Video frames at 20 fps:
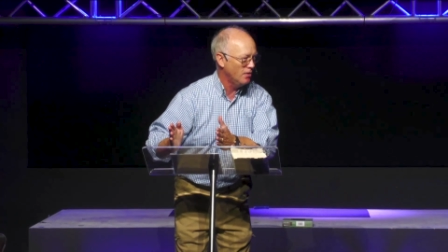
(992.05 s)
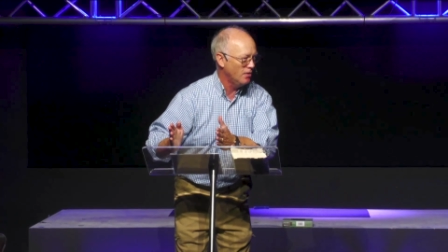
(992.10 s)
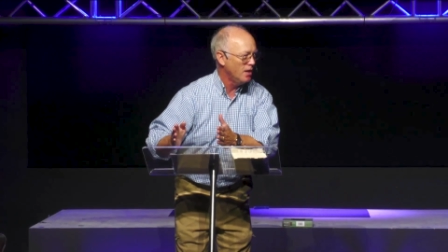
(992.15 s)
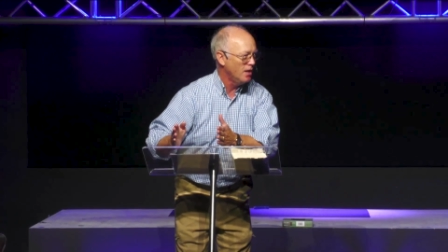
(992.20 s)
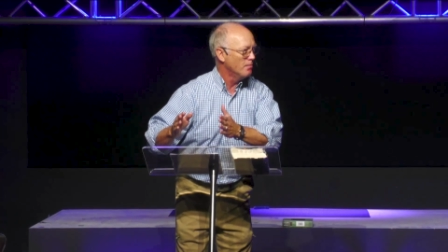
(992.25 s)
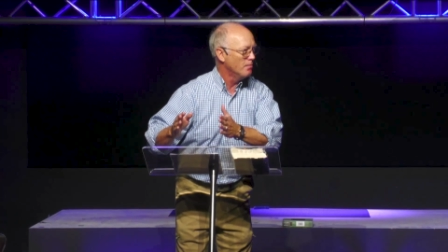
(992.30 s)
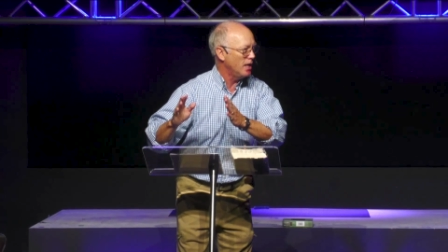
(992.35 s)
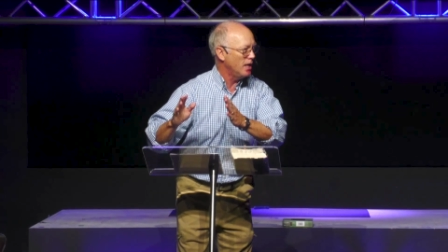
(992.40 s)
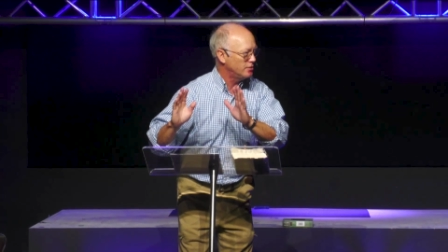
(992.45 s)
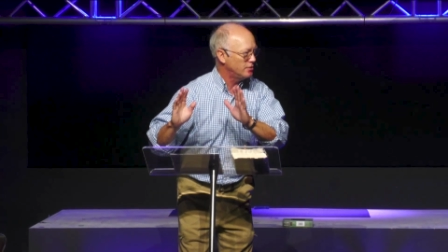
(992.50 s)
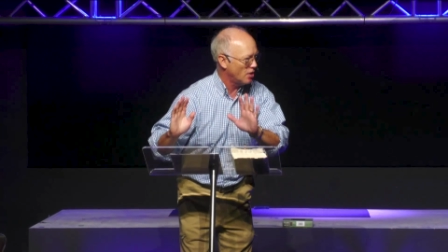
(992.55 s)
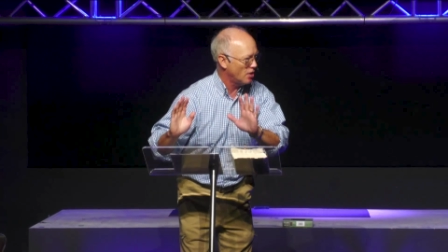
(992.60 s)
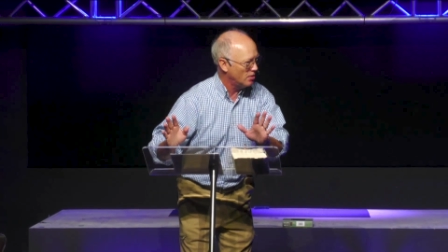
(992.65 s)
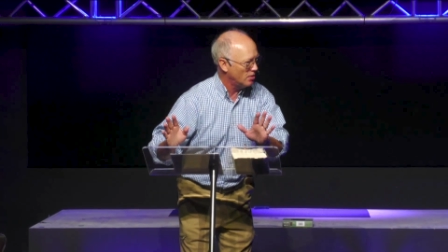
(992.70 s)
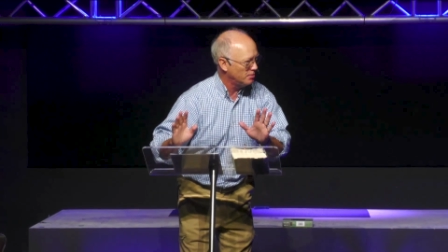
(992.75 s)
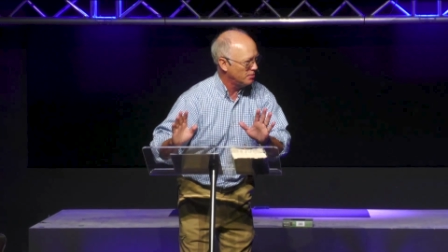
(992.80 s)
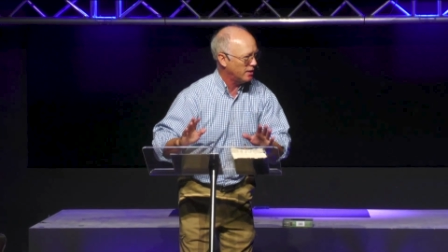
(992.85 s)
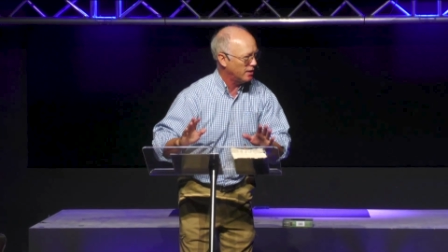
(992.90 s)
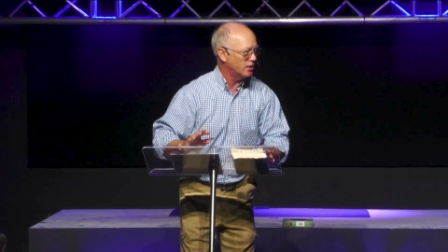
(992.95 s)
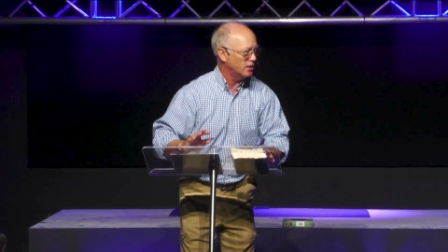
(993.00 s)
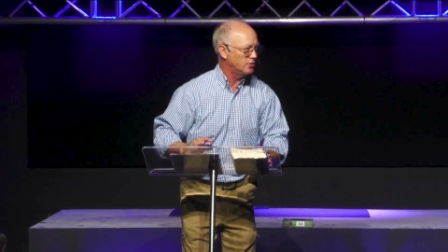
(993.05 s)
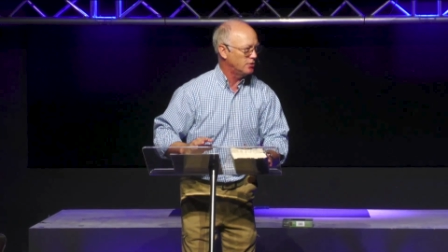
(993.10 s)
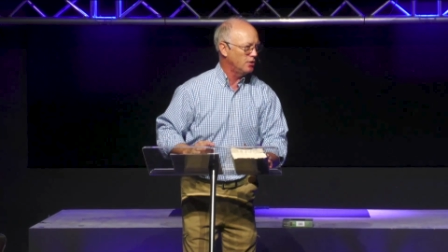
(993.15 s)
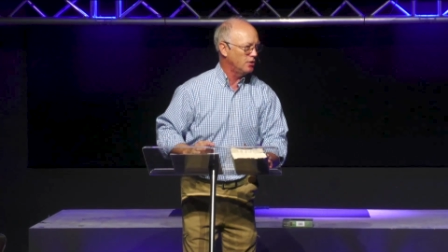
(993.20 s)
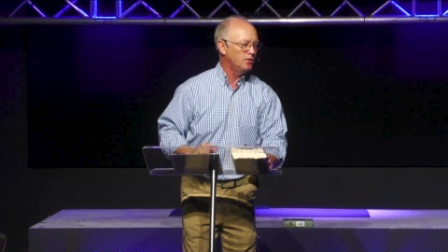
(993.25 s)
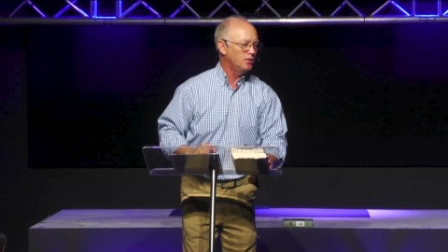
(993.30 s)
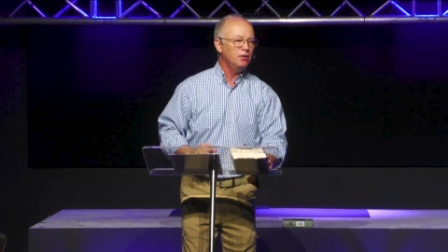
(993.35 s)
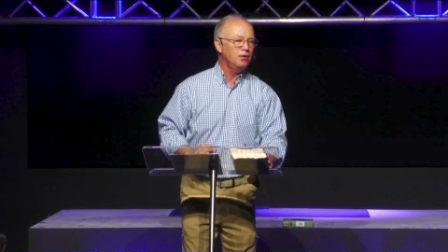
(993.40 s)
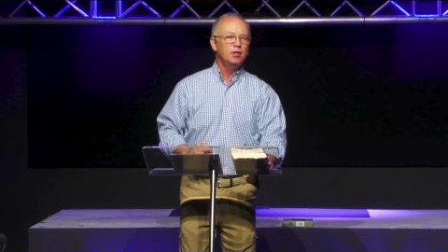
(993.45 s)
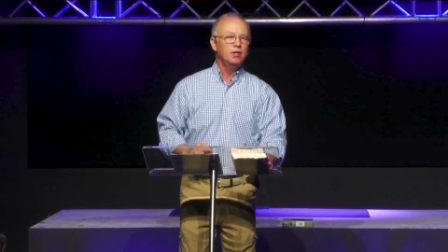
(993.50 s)
But they told them they could do
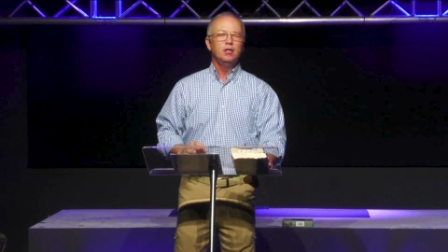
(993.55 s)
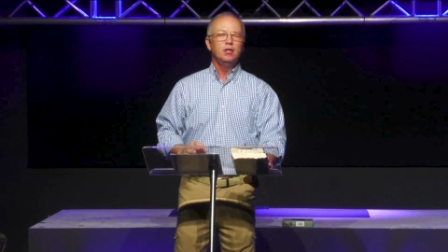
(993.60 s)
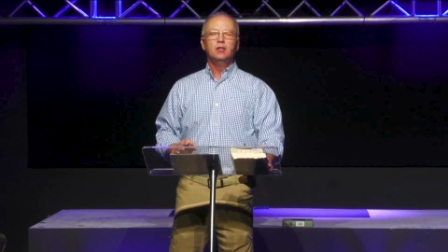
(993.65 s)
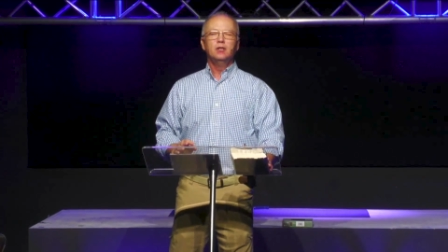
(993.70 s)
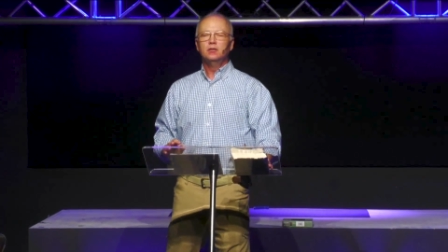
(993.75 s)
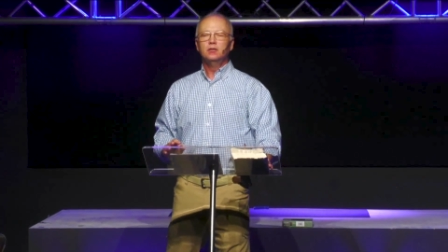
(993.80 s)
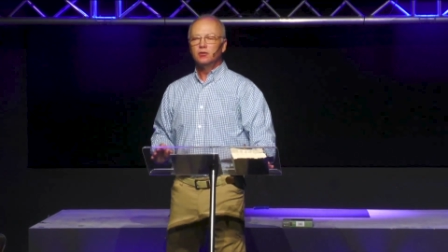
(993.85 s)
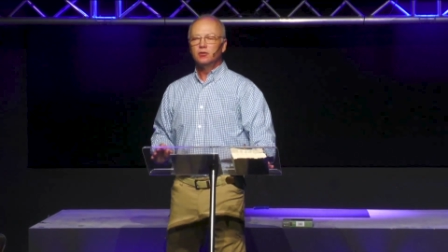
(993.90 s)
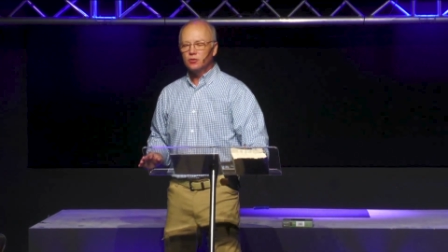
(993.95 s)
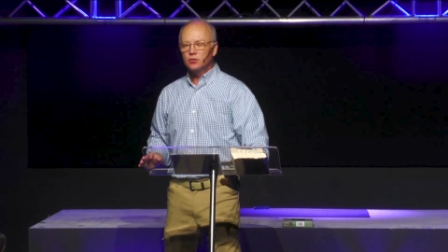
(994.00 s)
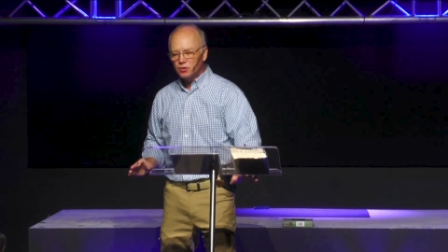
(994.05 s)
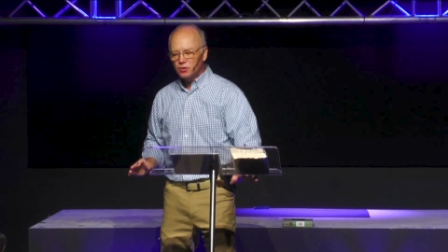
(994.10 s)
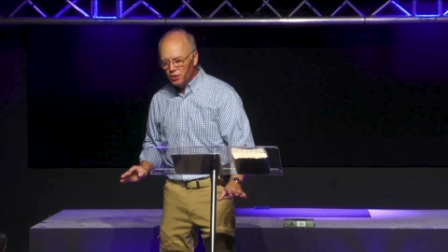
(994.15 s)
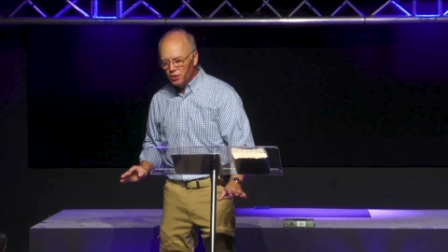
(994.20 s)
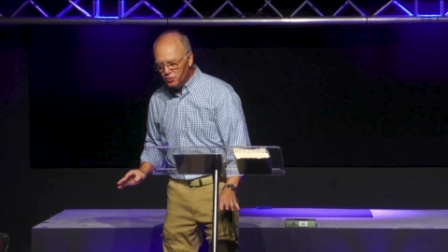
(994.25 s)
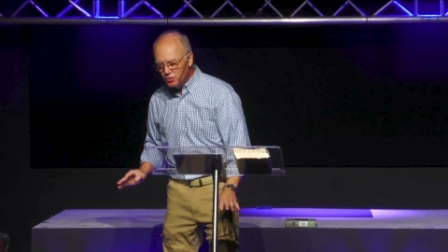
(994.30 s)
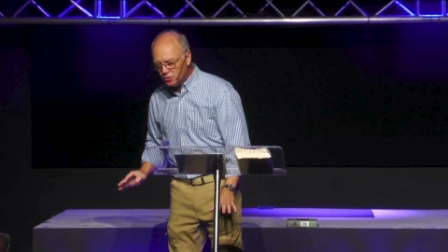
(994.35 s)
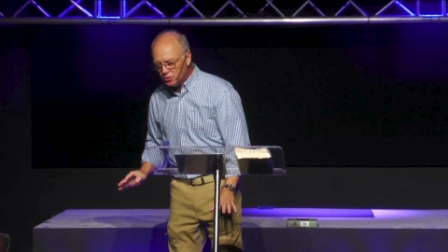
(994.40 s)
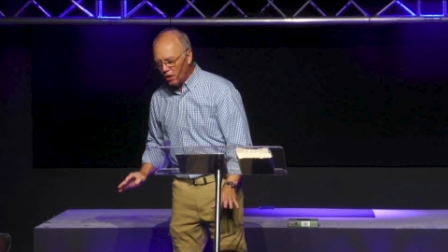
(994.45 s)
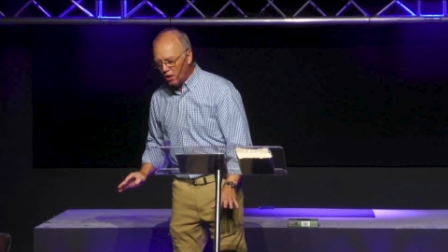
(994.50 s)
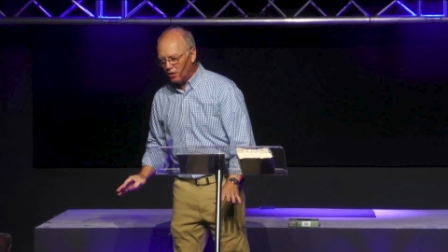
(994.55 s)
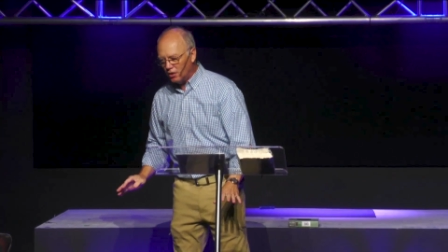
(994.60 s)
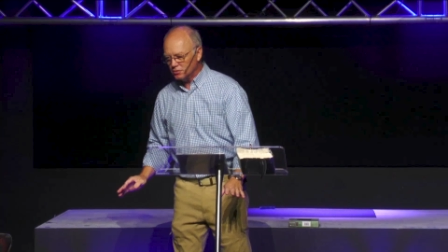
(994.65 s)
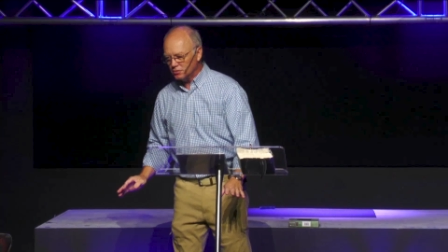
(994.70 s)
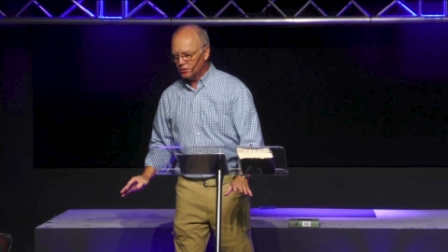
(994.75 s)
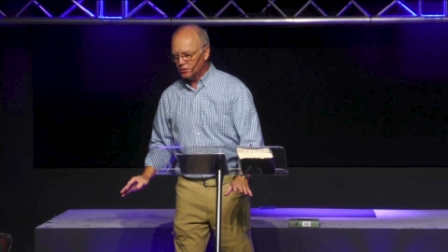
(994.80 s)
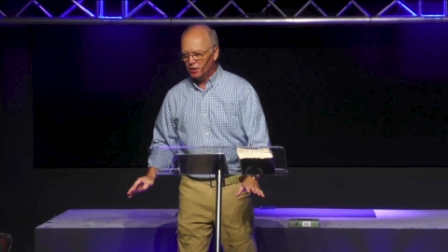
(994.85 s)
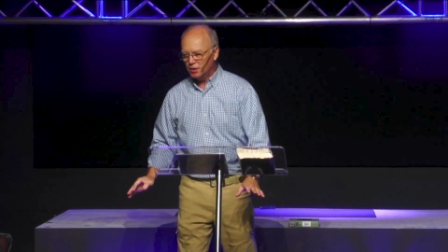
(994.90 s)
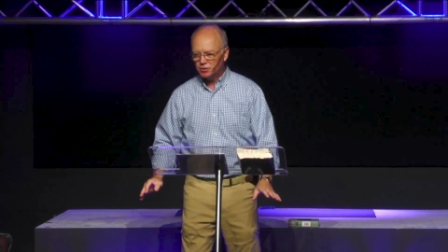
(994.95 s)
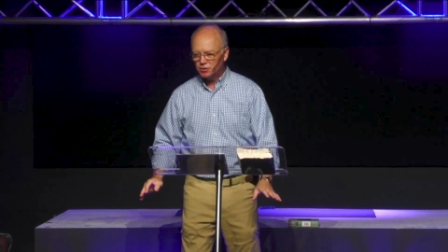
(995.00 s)
2 songs
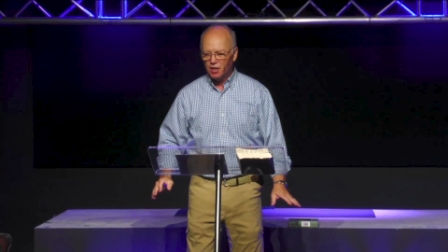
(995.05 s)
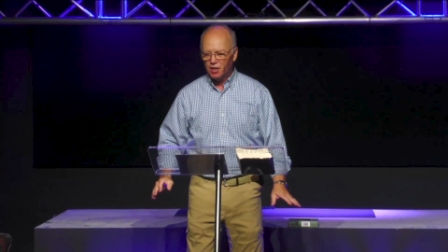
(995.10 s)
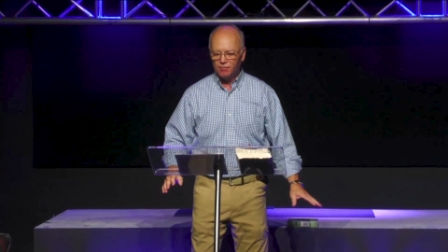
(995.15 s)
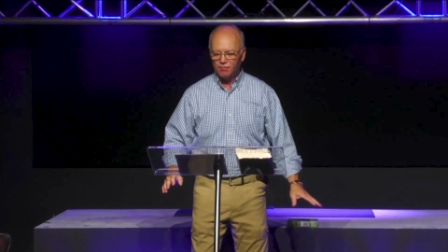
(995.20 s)
and stuff.